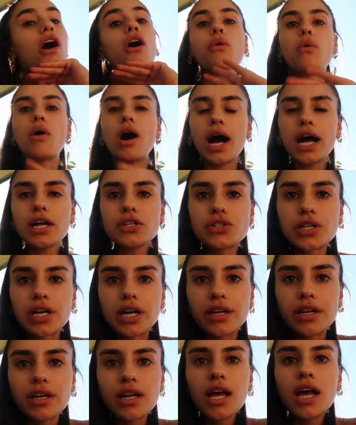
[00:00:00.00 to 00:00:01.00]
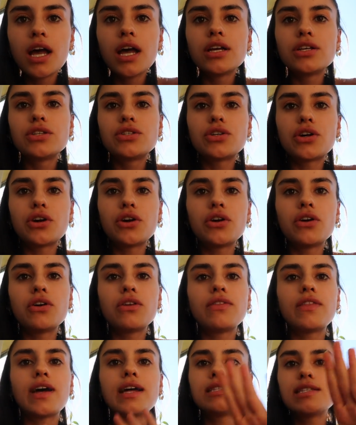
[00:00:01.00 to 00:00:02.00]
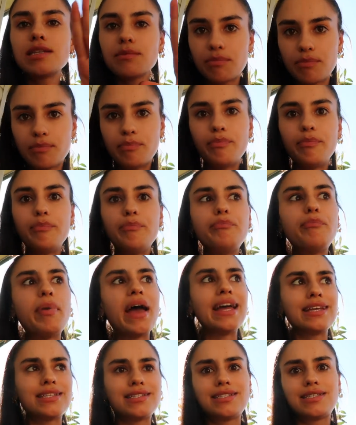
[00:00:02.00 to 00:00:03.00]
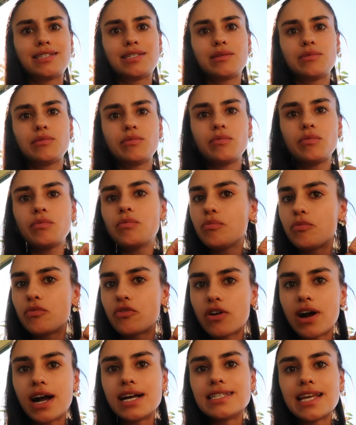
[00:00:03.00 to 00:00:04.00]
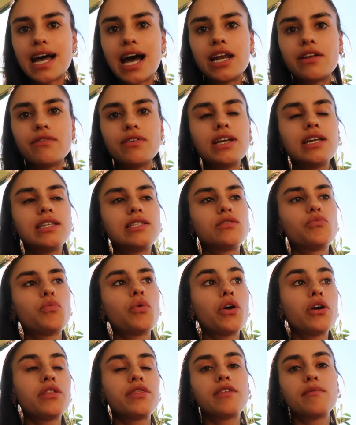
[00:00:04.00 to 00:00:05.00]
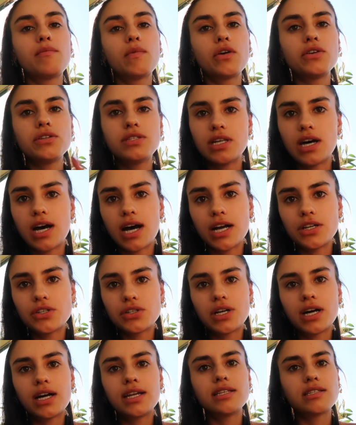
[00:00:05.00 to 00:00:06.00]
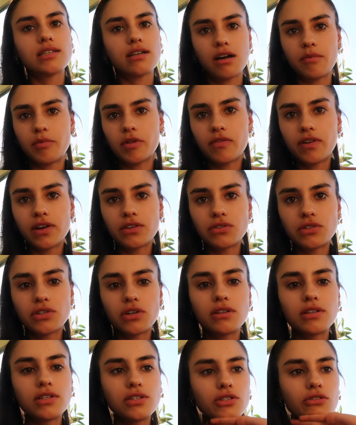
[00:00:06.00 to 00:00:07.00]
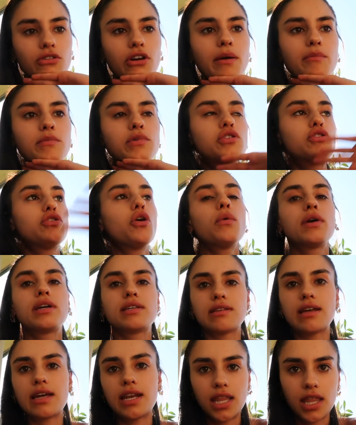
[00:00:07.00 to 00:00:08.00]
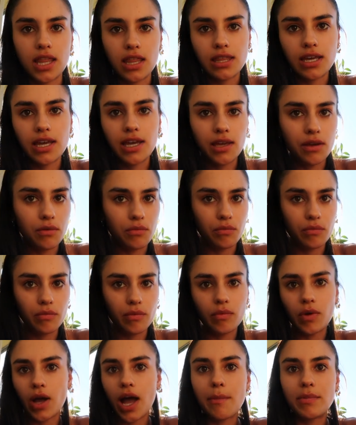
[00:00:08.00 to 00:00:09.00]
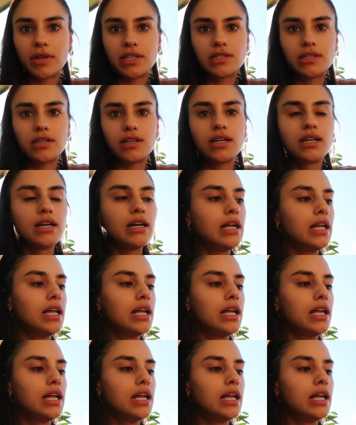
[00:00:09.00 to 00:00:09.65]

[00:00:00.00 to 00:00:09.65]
oh, Hydro Gun. So that's the best prize out of it. It's worth the most. The Hydro Gun is $200. So I'm so excited that they were happy to